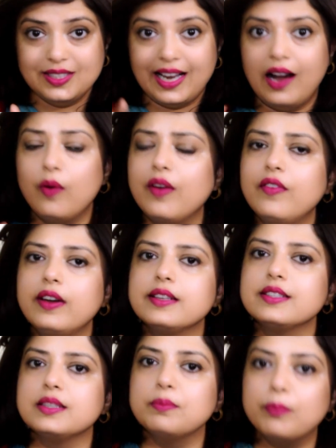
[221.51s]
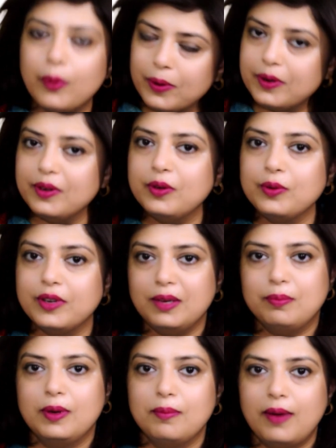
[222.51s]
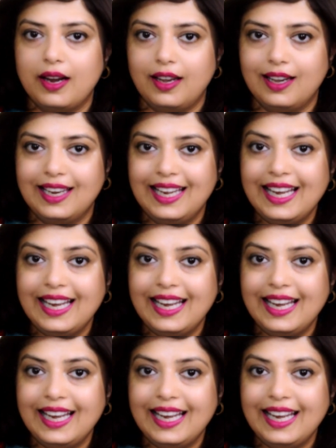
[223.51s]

However, it is important to keep in mind